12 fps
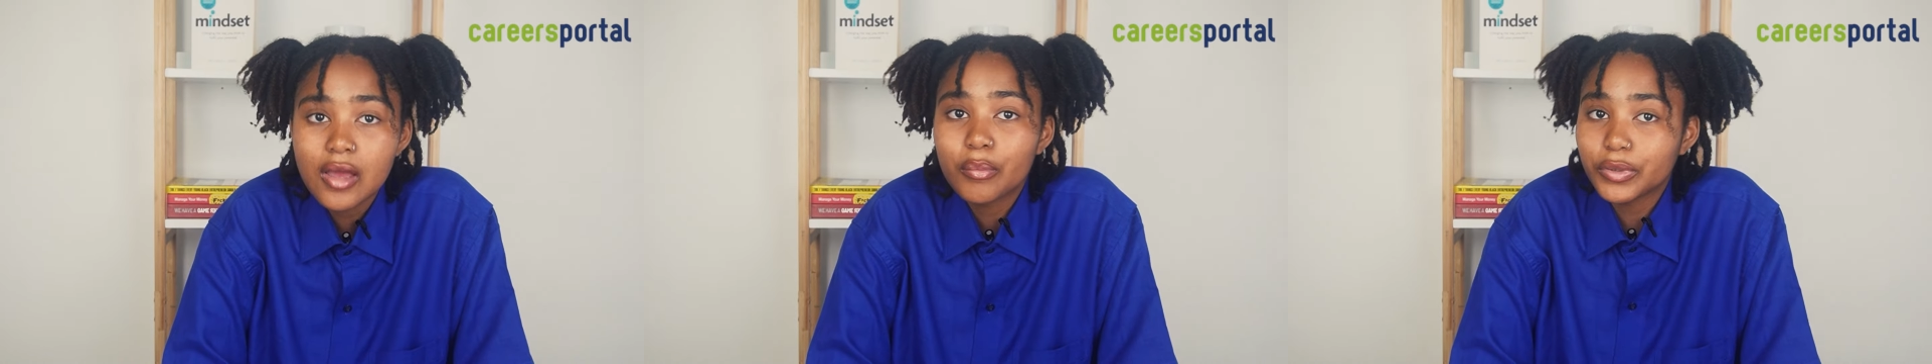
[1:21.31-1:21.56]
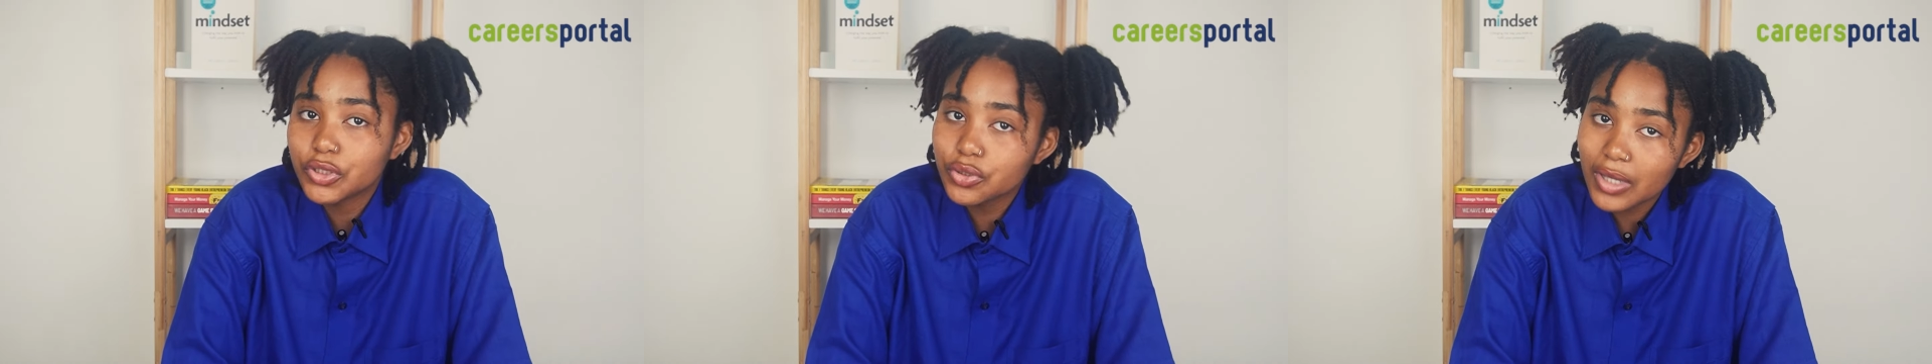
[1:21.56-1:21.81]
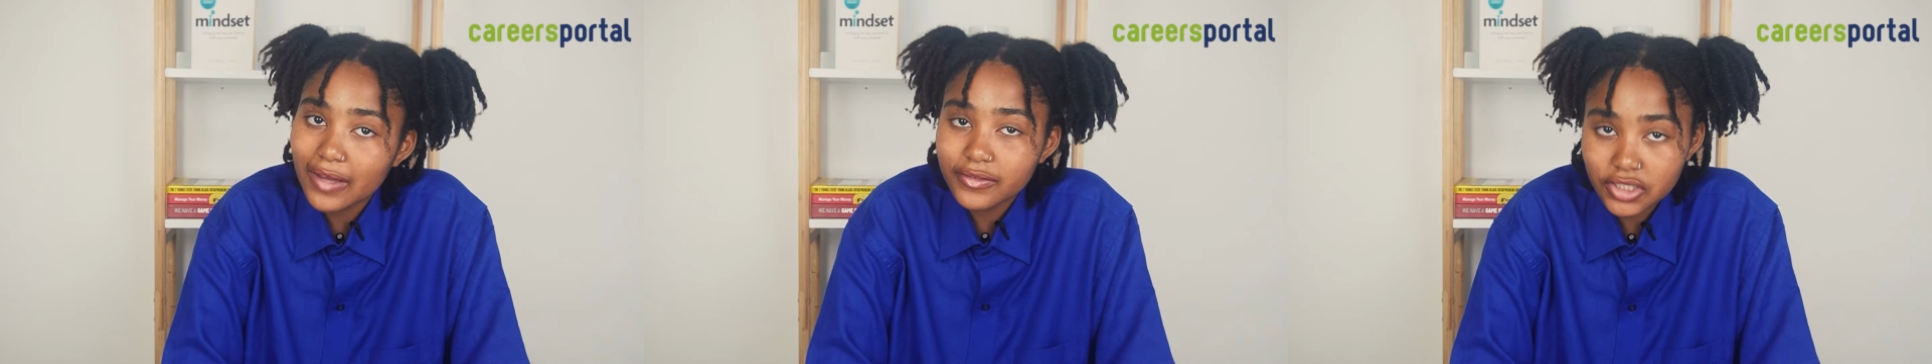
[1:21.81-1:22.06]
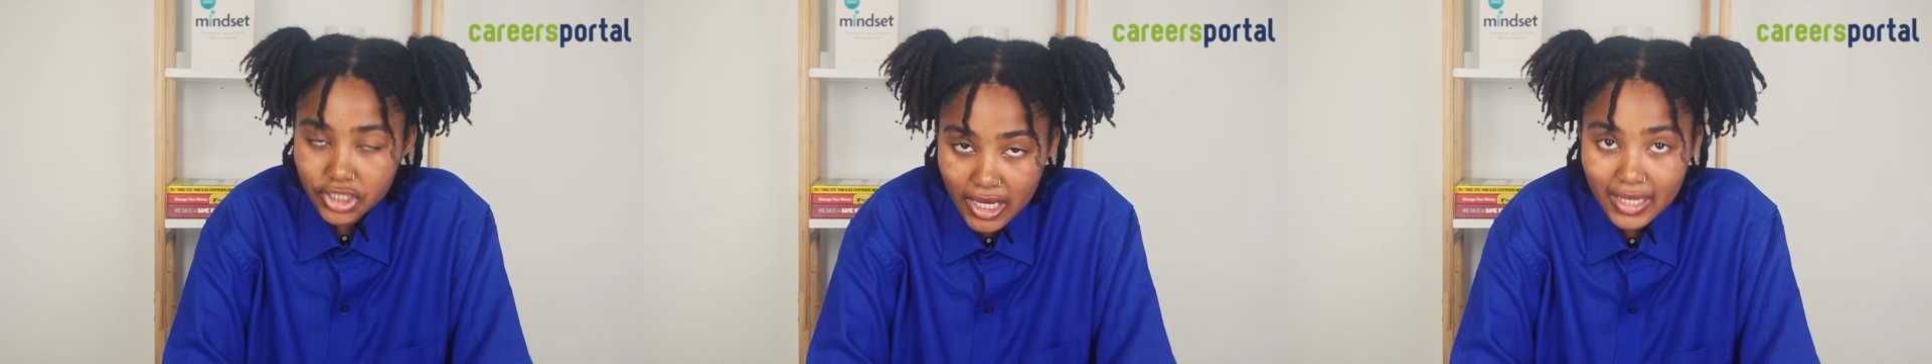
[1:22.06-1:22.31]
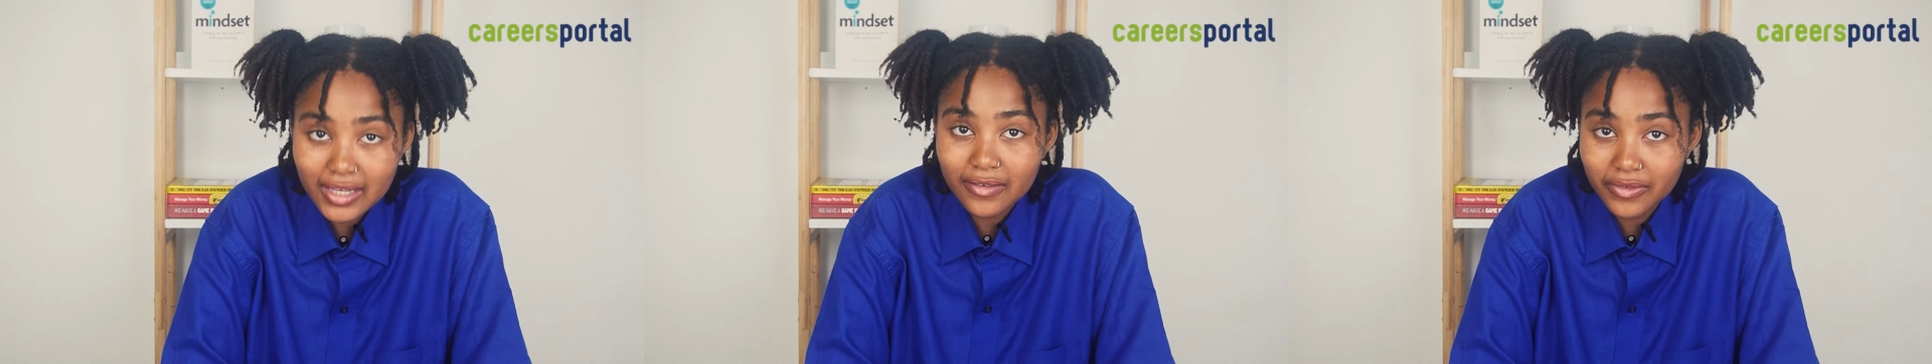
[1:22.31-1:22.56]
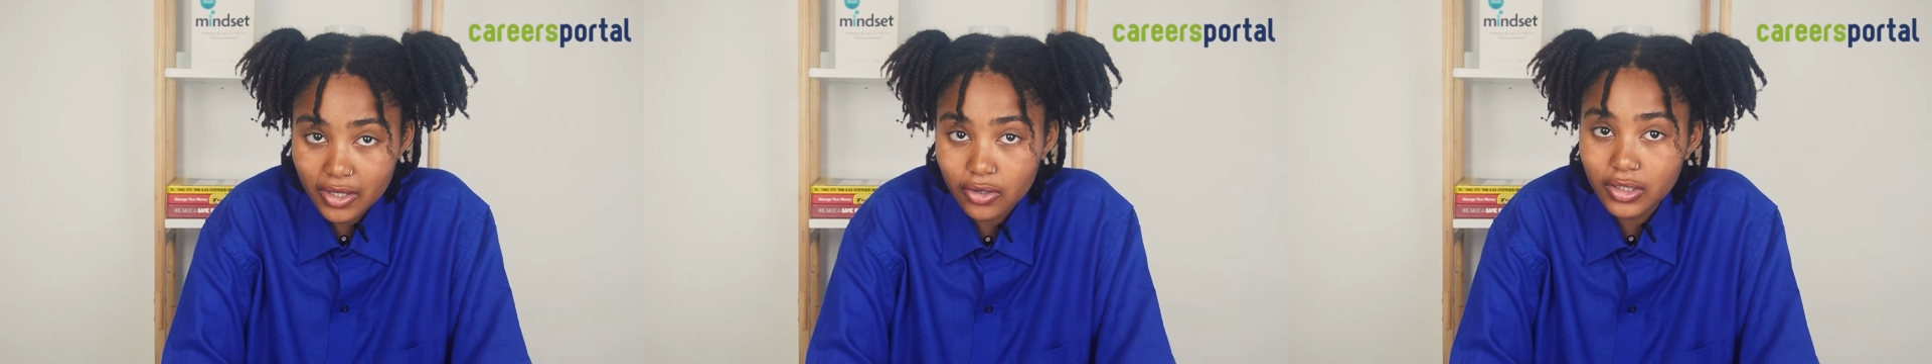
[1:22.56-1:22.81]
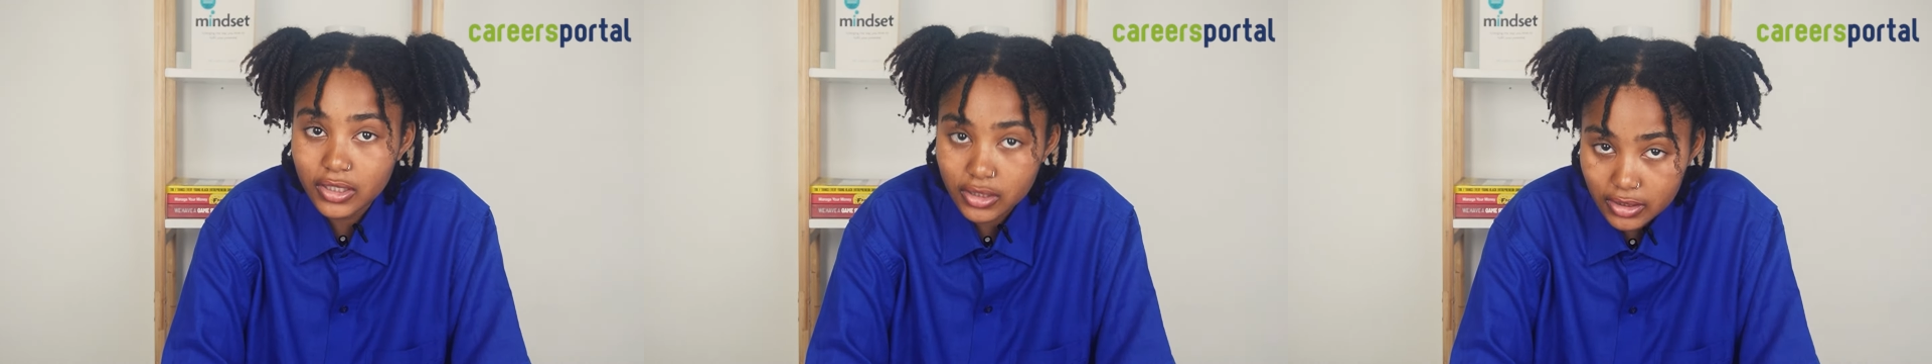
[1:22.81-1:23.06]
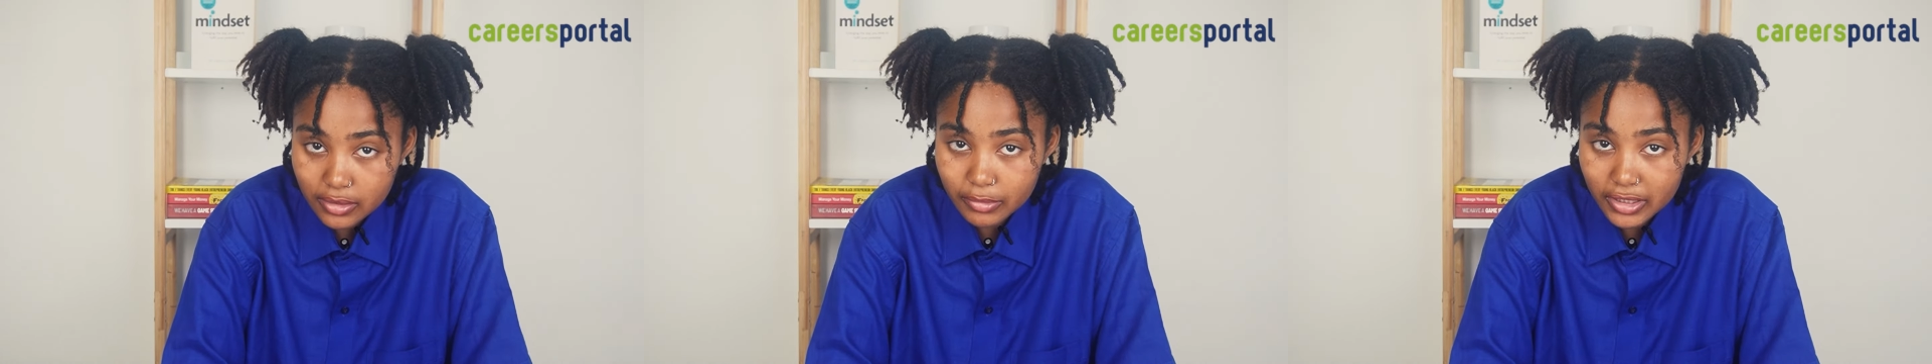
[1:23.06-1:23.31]
but you have to check if they are
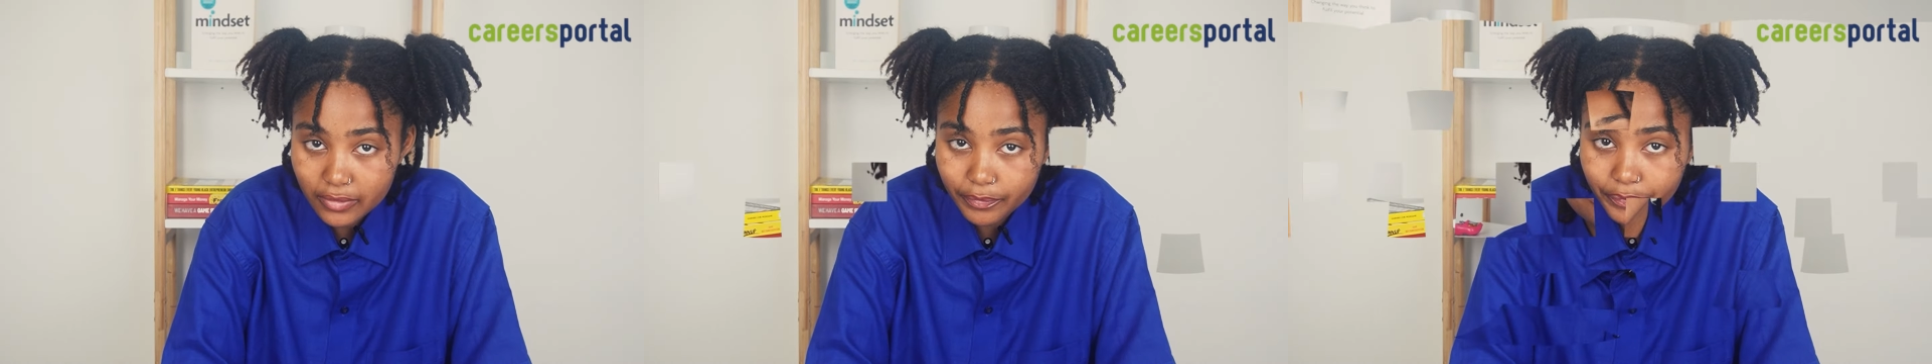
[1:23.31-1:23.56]
legitimate.